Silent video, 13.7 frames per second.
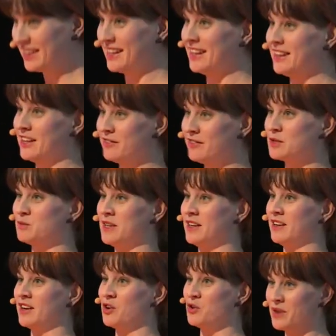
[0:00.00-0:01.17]
It gives
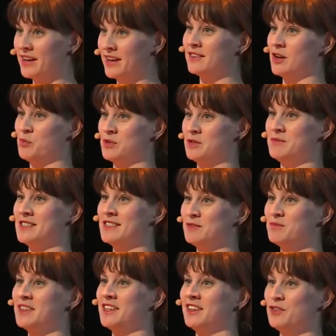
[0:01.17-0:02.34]
me great
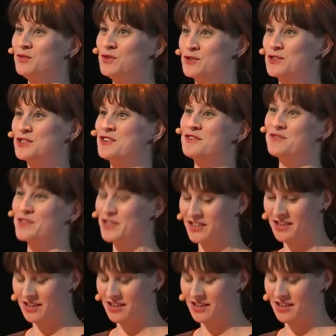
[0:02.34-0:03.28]
optimism in the future for the